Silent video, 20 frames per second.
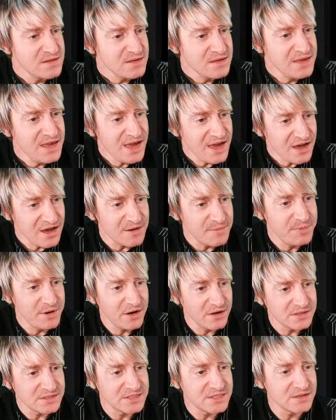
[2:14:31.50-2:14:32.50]
Yeah,
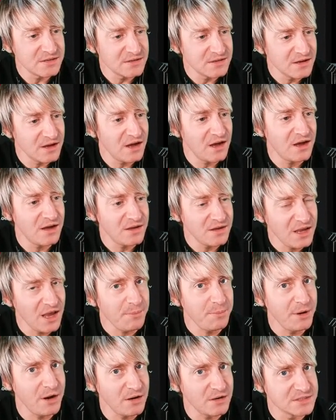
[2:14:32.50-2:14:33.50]
Paris. Uh, yeah,
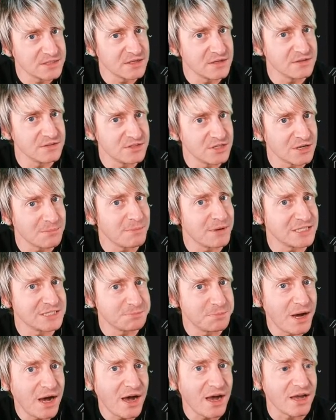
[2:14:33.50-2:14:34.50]
Paris Hilton took my
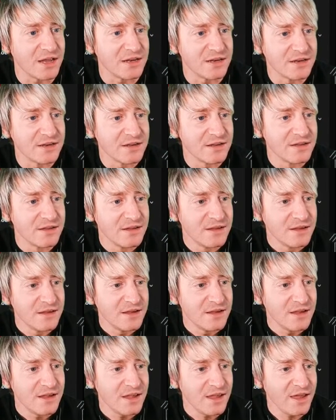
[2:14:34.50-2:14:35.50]
spot,
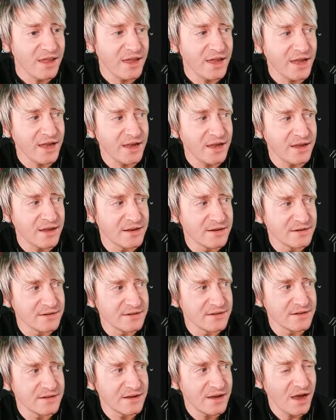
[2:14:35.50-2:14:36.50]

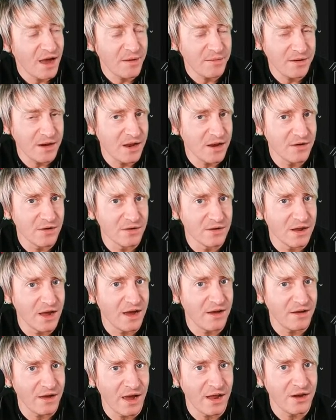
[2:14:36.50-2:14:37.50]
and I, I don't.
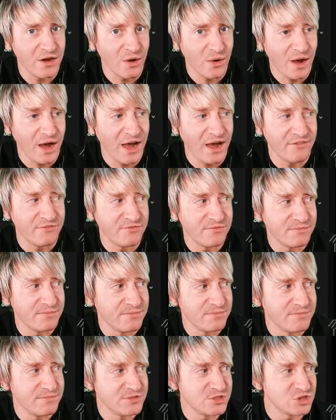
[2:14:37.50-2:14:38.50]
I, I know I have
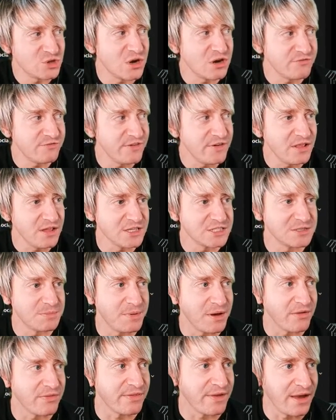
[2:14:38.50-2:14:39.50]
strong feelings
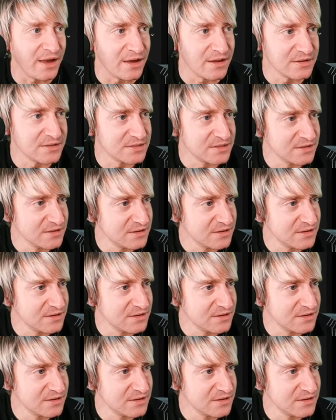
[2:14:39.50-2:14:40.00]
about that.